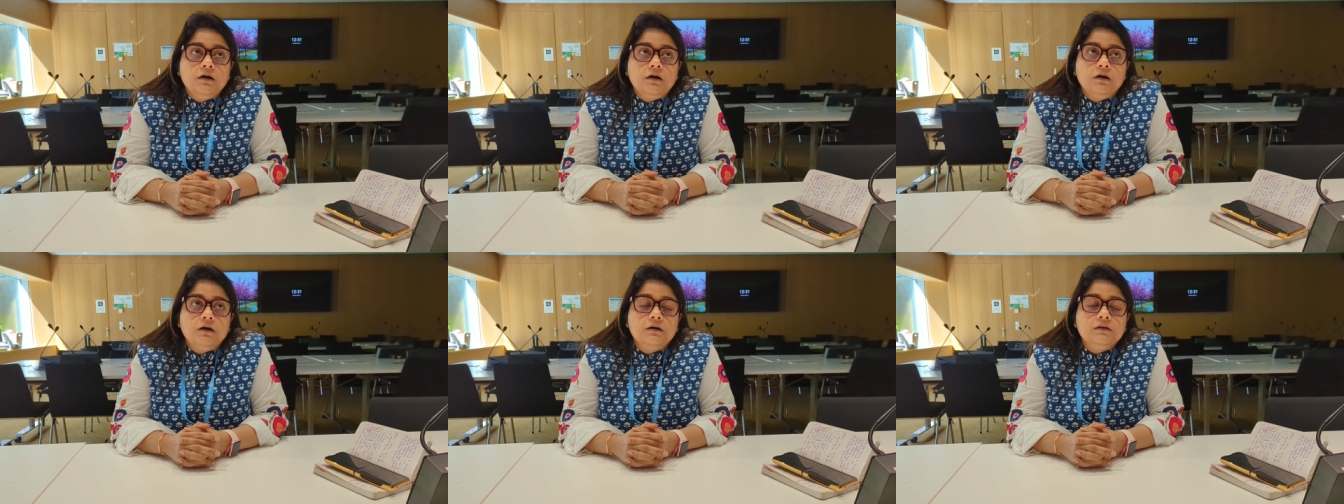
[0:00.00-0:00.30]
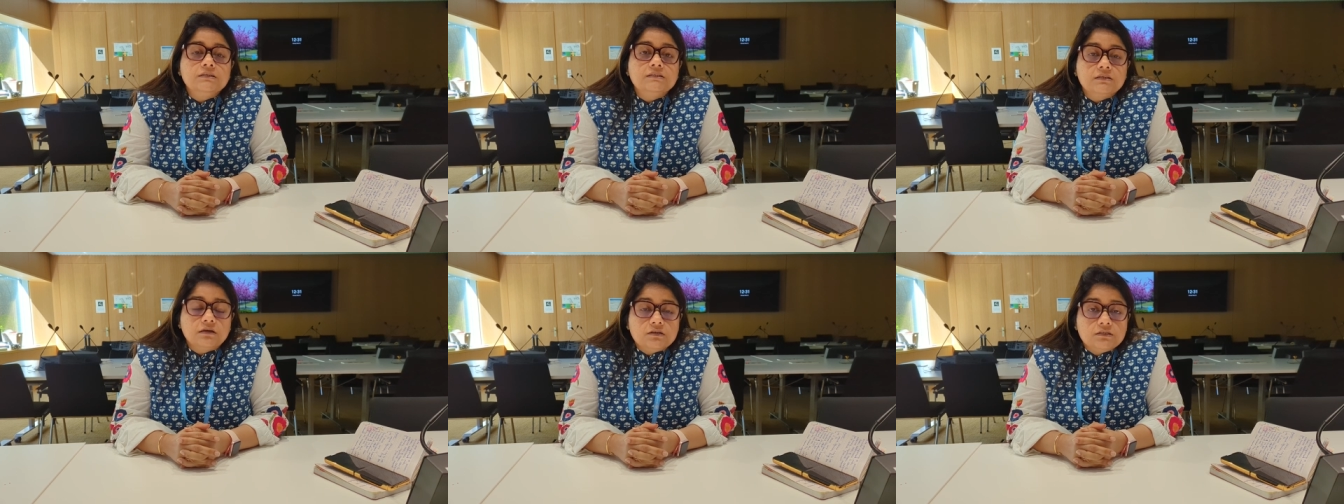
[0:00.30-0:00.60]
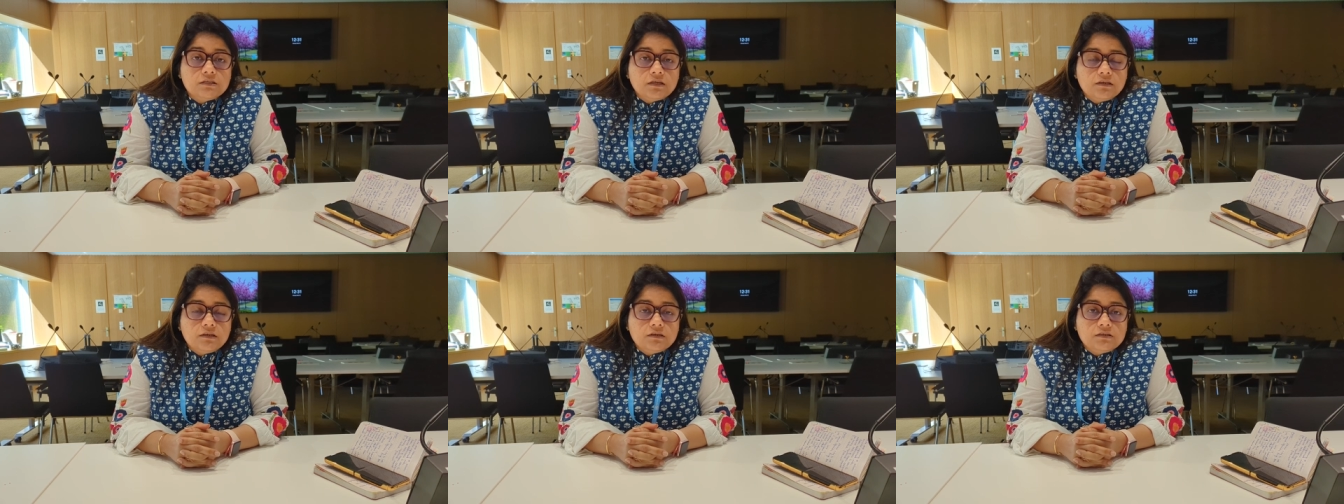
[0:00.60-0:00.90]
uh,
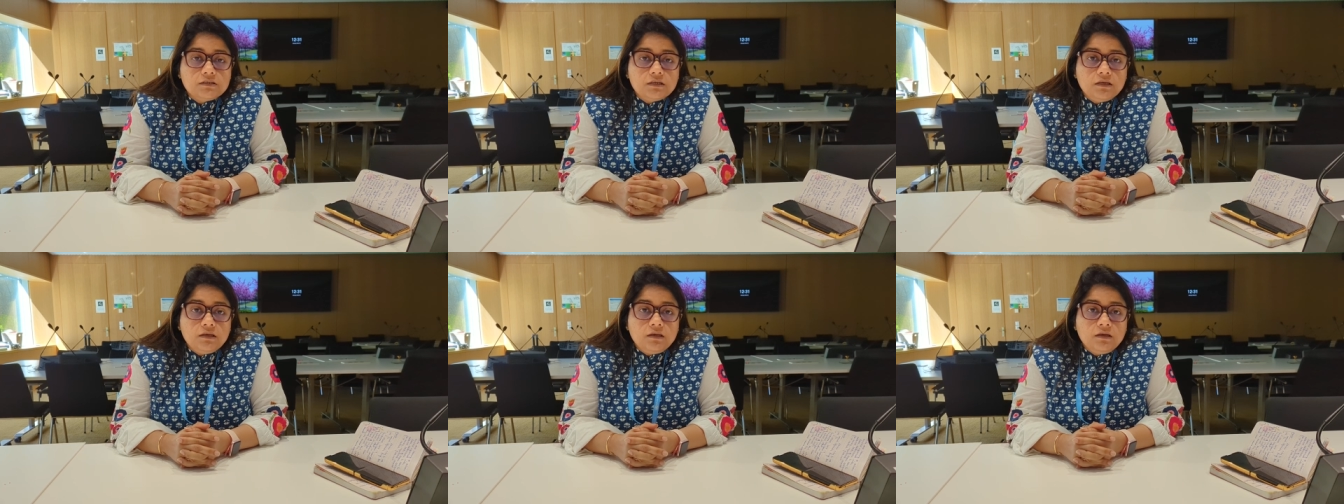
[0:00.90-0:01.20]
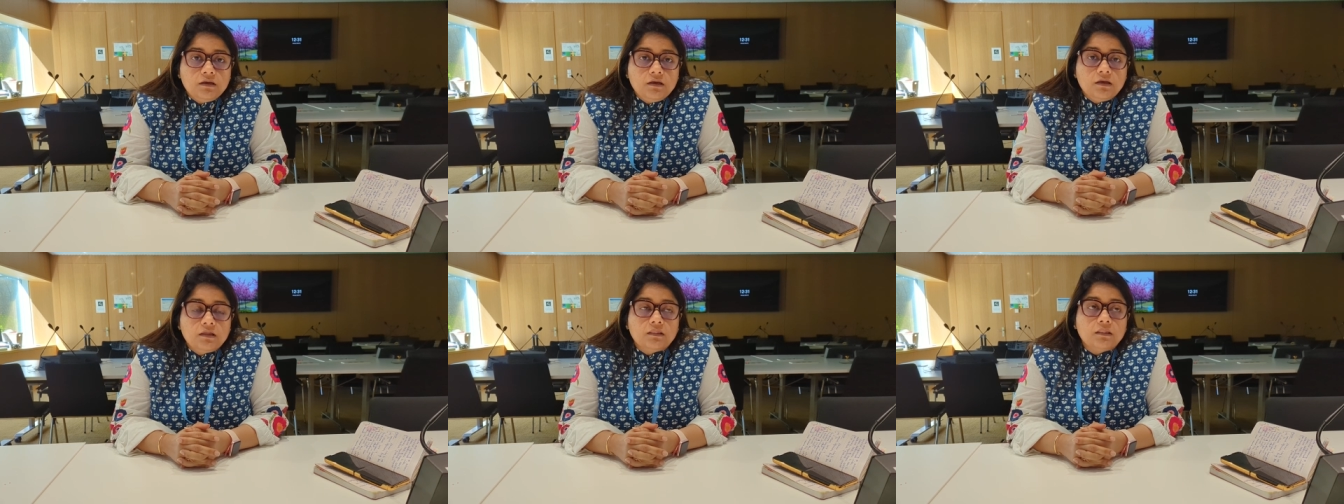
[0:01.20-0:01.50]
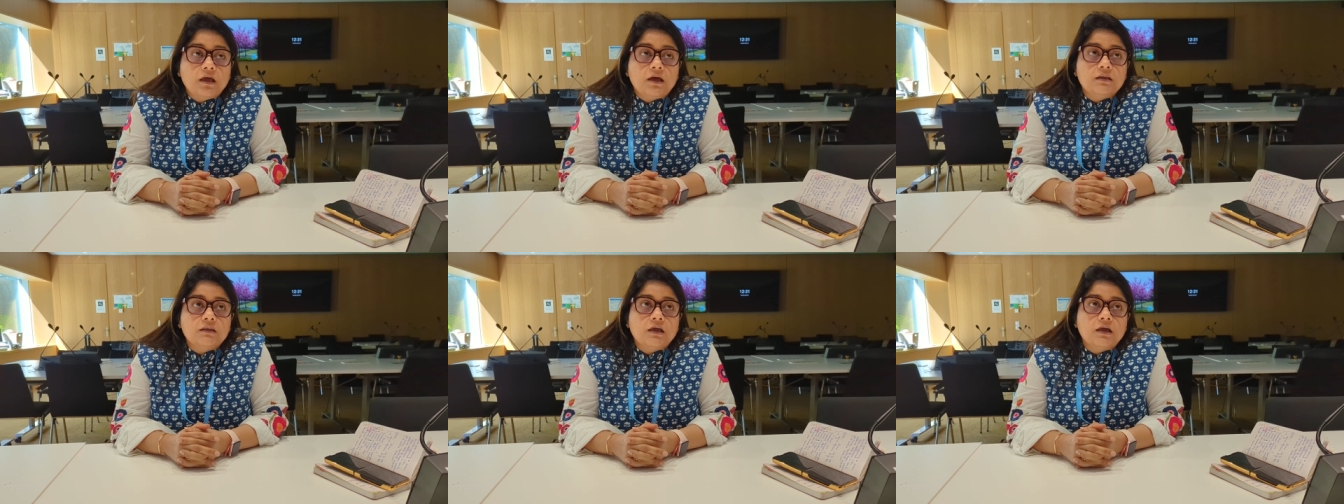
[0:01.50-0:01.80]
certainty
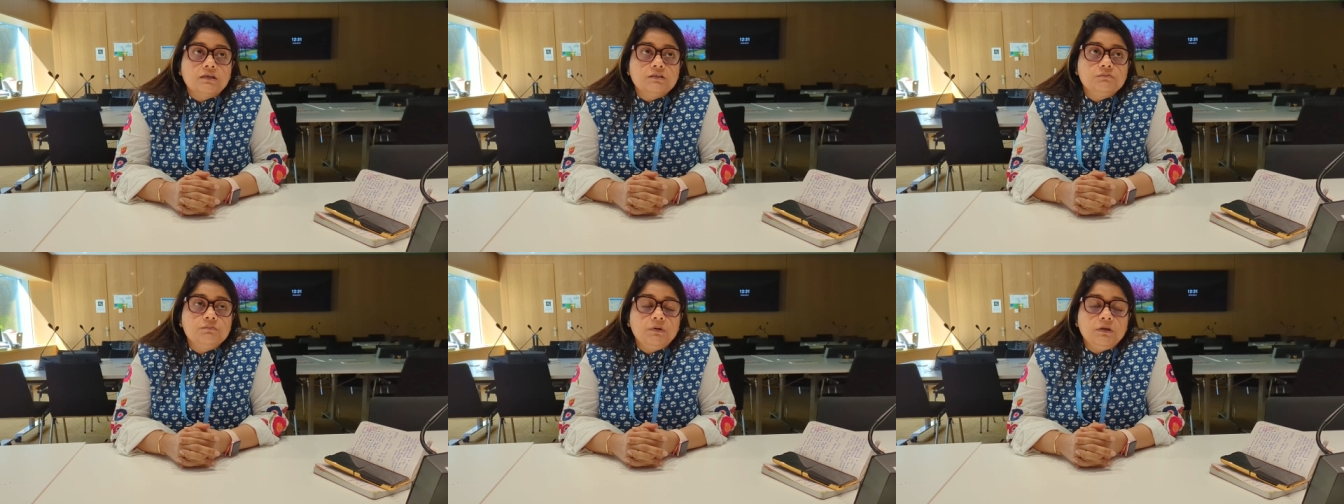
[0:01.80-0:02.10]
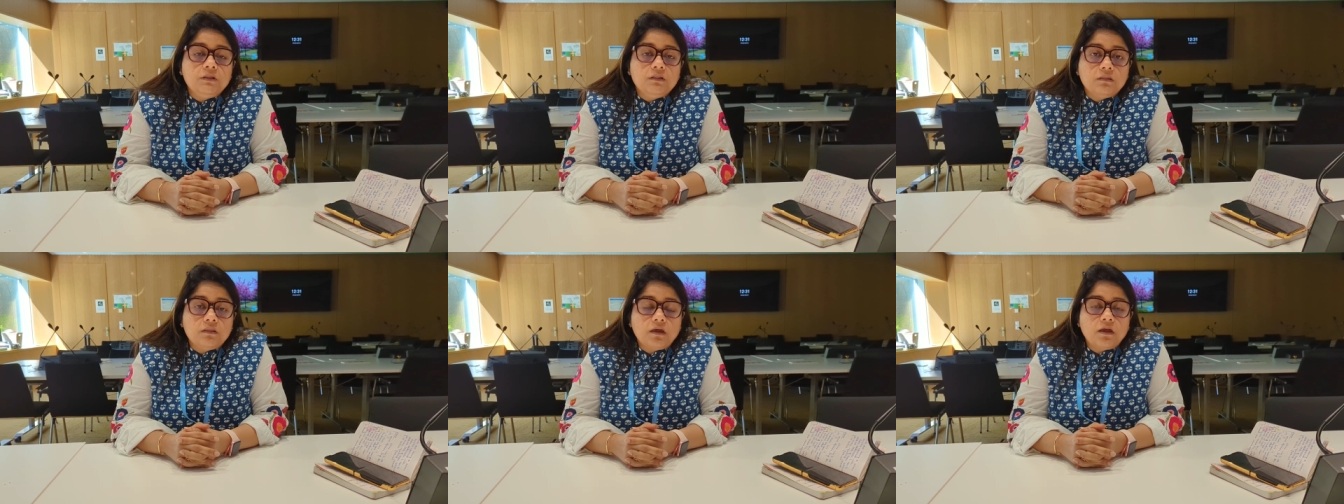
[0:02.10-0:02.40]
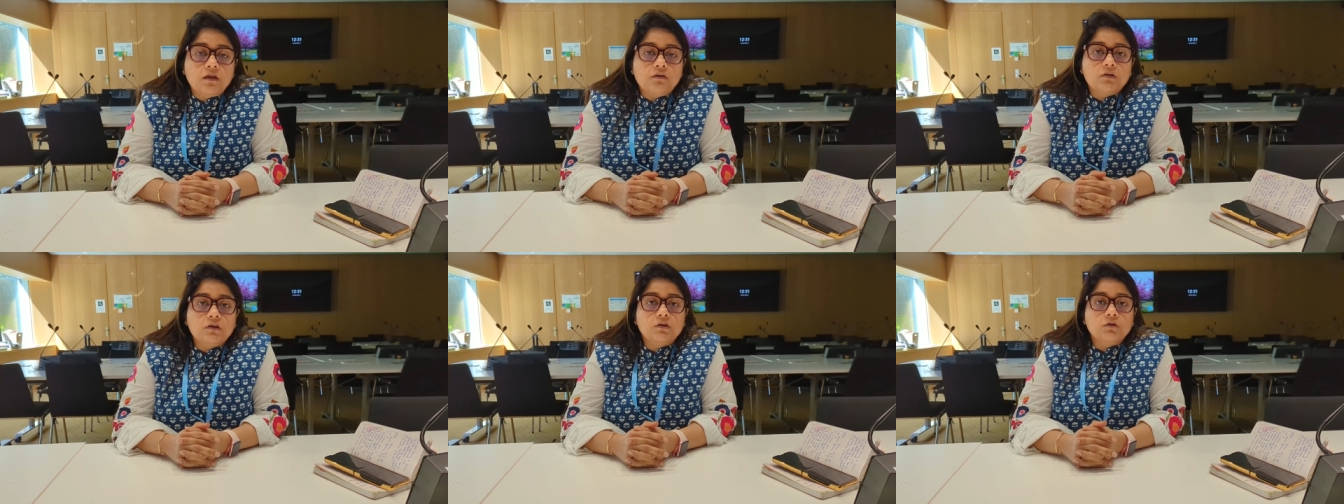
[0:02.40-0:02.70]
that has been
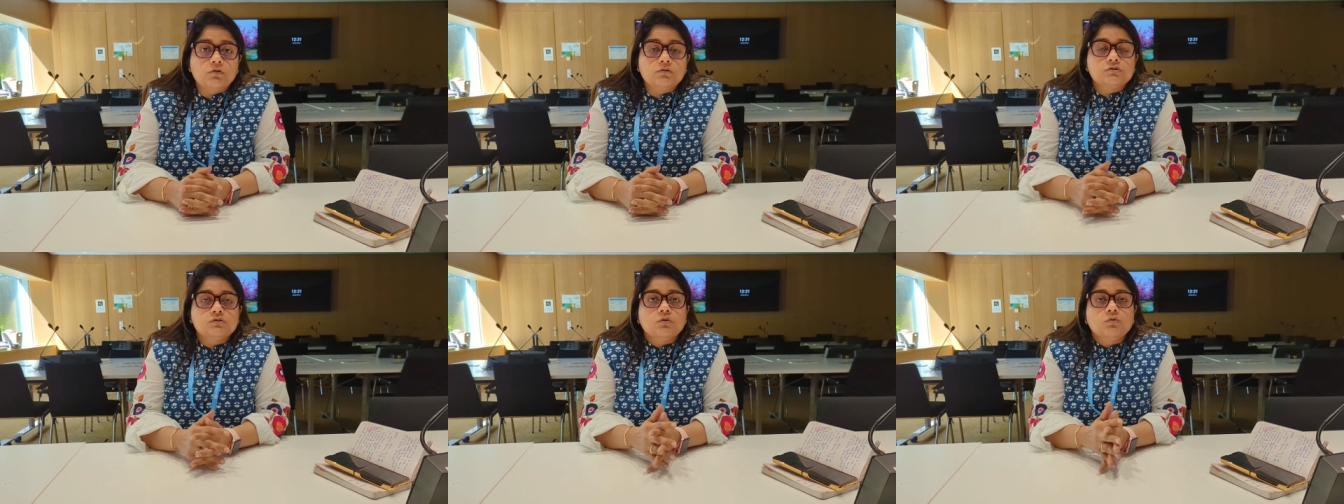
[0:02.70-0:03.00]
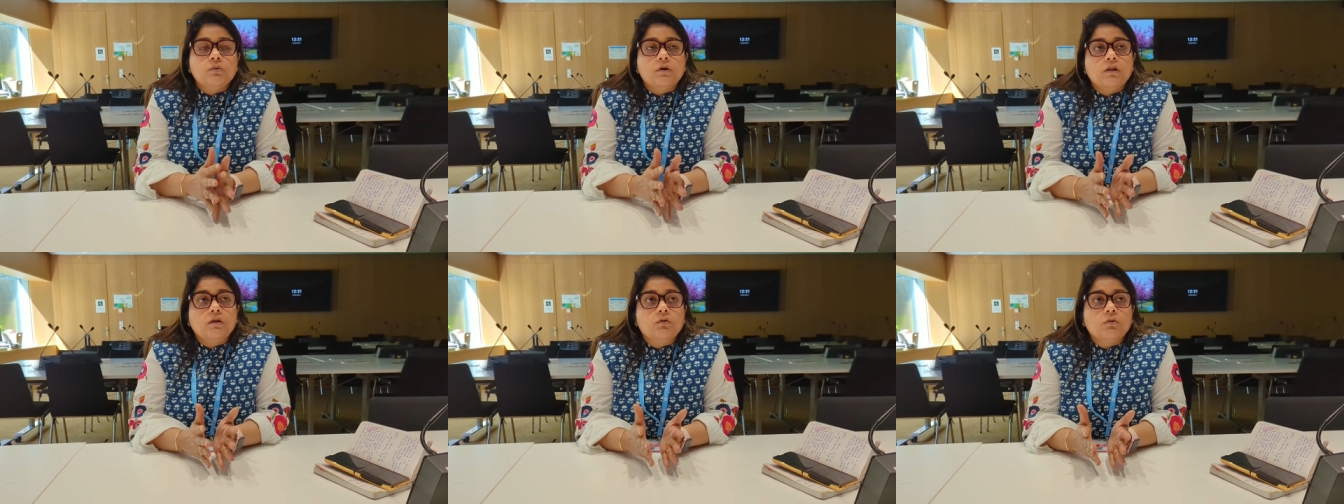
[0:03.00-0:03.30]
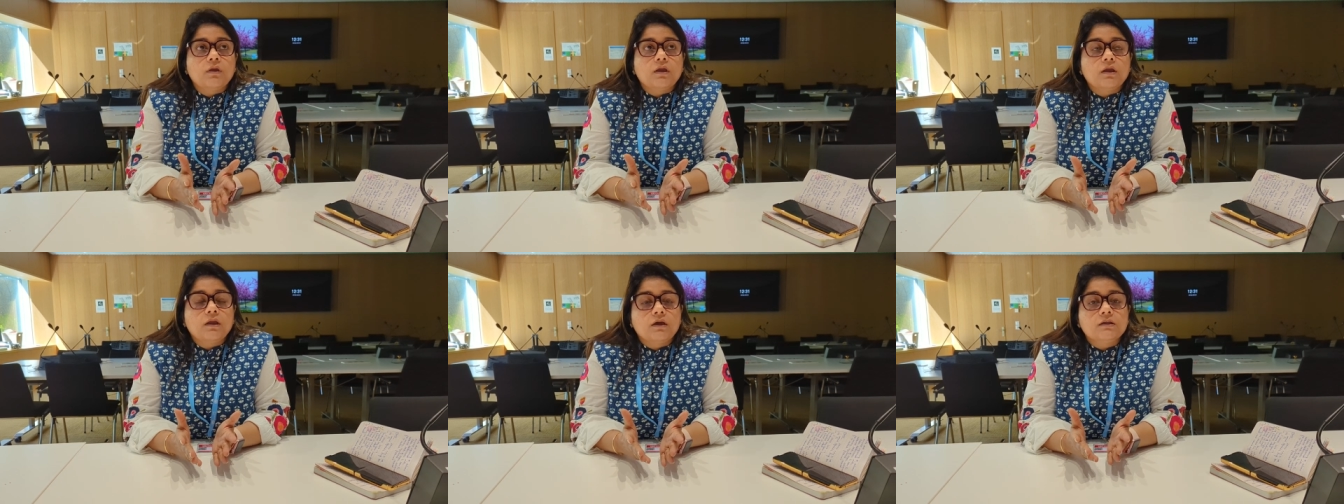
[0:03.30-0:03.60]
there and also we are
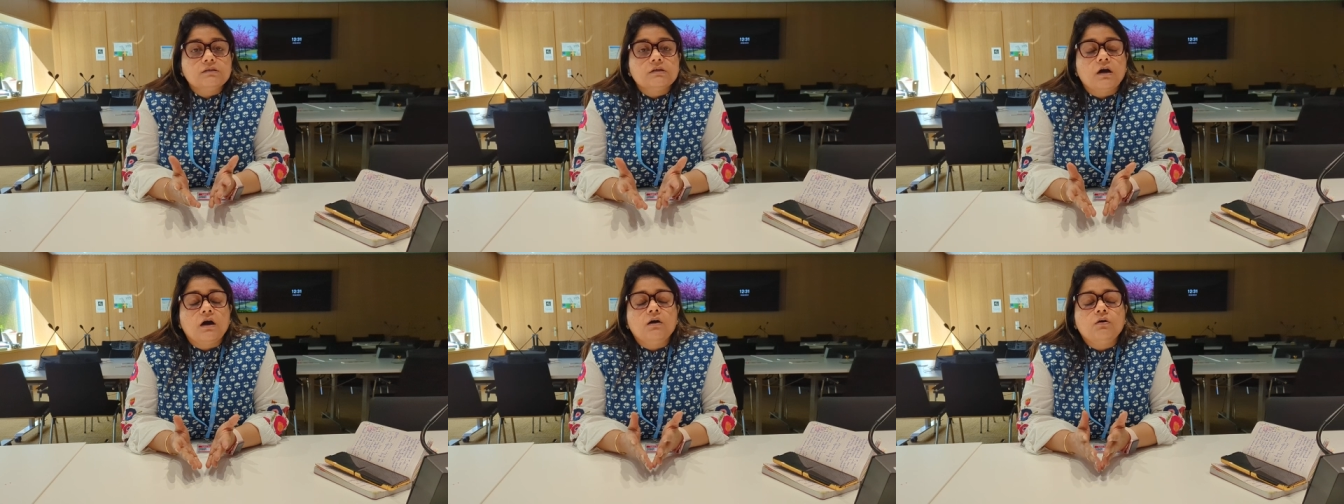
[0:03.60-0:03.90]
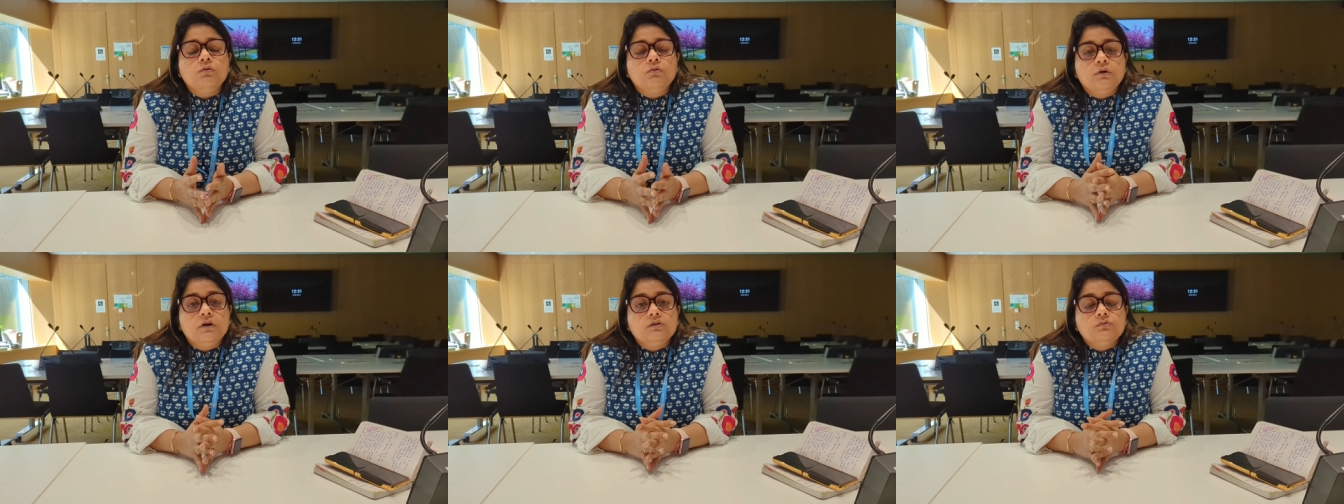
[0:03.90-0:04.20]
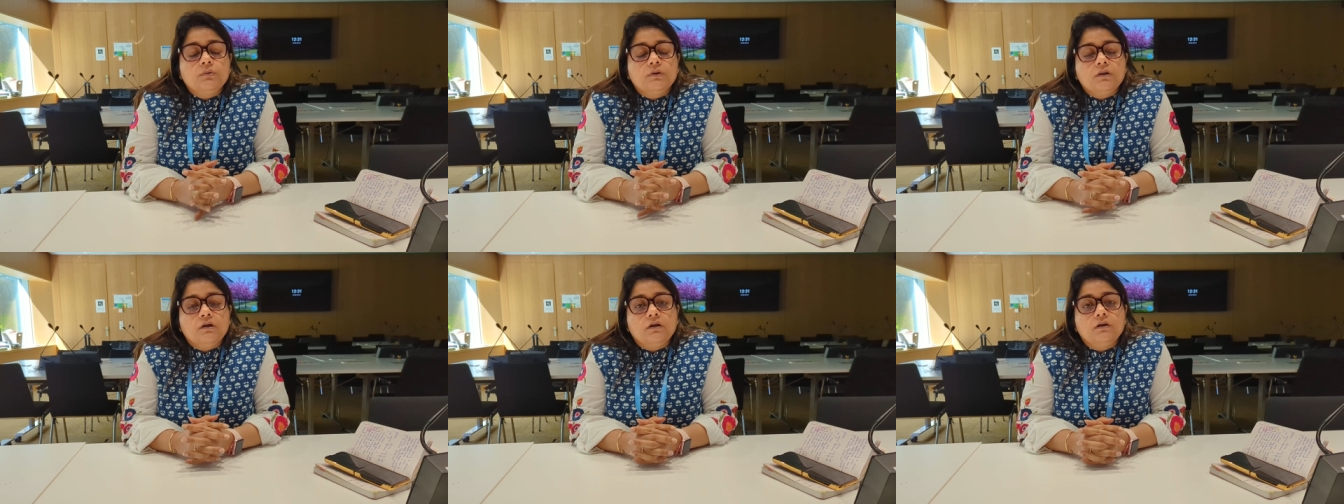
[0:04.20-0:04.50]
looking at how it will